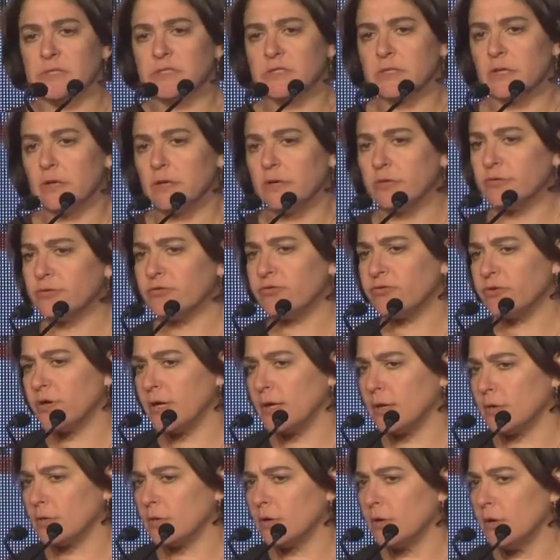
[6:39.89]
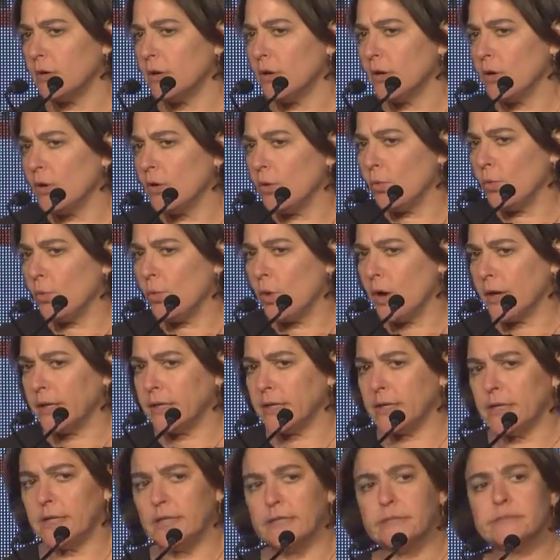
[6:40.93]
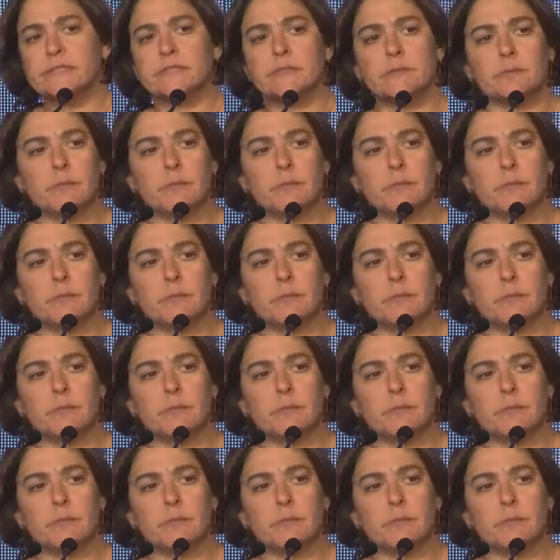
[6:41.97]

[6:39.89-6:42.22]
And to understand what it is